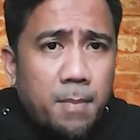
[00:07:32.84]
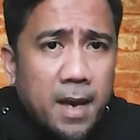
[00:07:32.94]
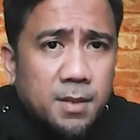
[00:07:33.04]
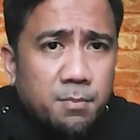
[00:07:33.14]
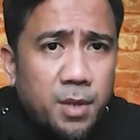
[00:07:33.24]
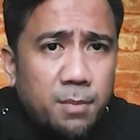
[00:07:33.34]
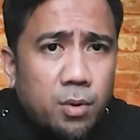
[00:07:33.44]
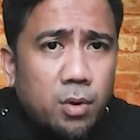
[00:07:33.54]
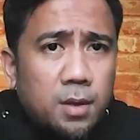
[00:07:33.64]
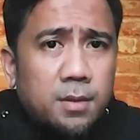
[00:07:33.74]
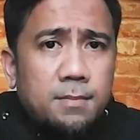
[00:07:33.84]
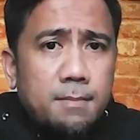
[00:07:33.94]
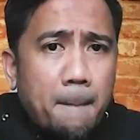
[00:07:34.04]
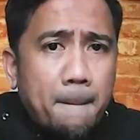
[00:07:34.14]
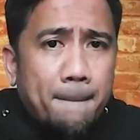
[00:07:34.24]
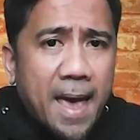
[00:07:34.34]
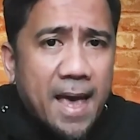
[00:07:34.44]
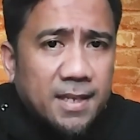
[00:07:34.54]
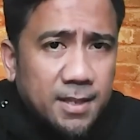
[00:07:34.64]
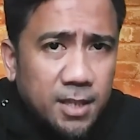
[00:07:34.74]
Pass b pawn,
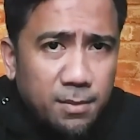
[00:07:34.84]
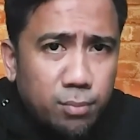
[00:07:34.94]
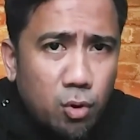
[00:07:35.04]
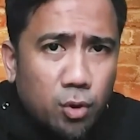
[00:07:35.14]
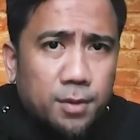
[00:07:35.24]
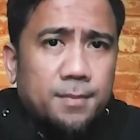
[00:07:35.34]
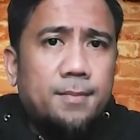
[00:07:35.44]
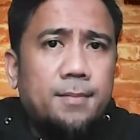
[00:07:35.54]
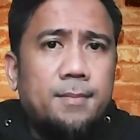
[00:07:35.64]
pass t pawn.